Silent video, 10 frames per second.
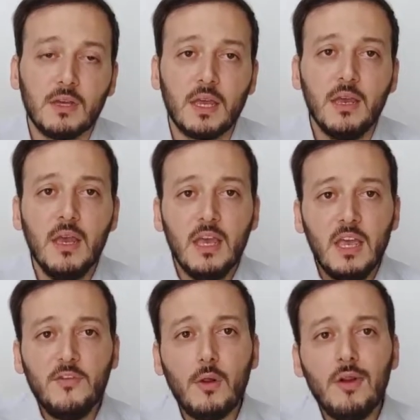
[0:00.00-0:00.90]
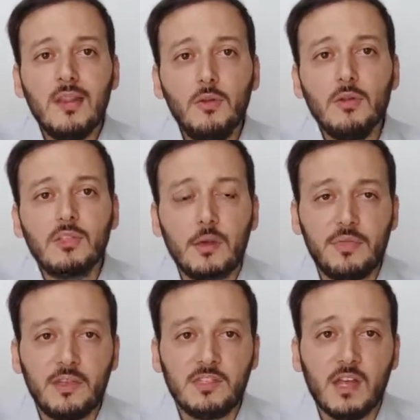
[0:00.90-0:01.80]
Okay, if you're already doing
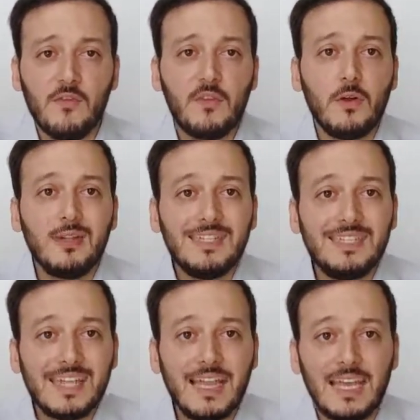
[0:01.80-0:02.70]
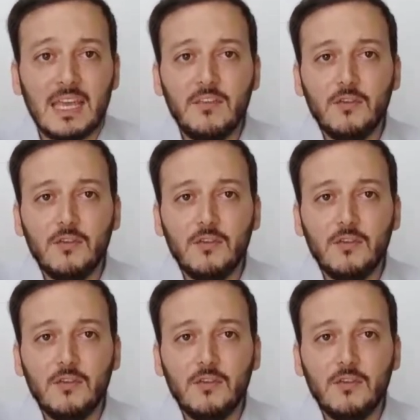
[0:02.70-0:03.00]
something if you're already selling,